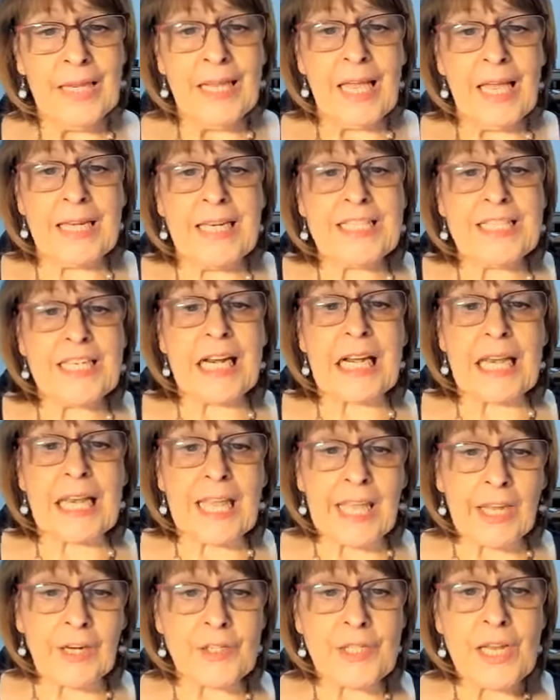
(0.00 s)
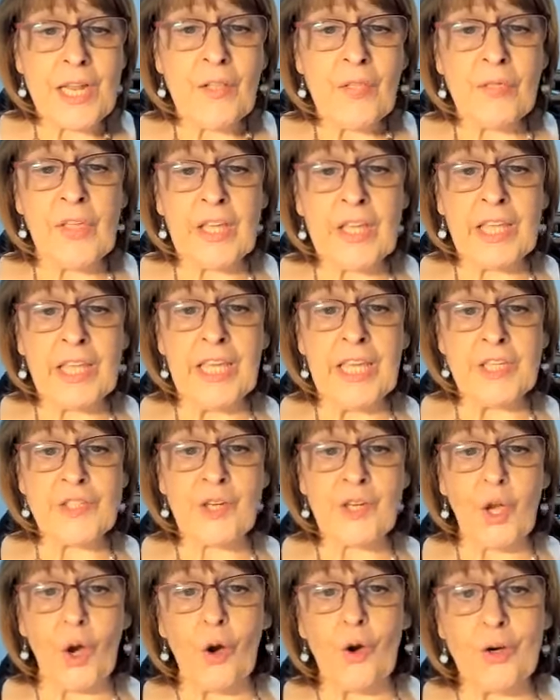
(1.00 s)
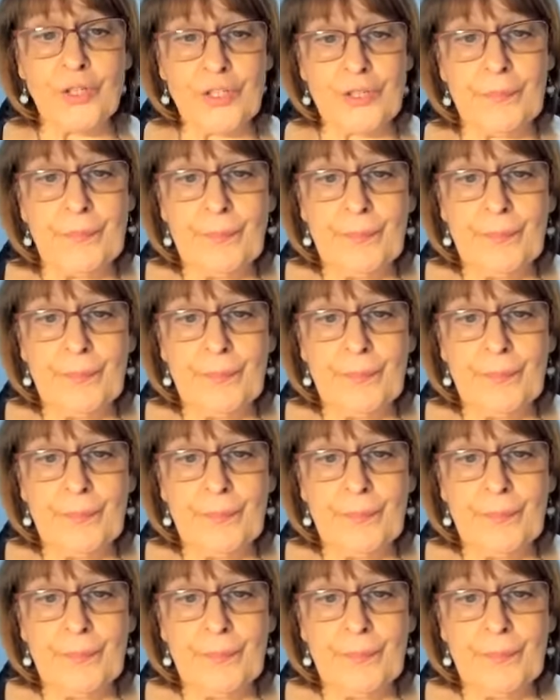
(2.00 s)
And he declares that he is God.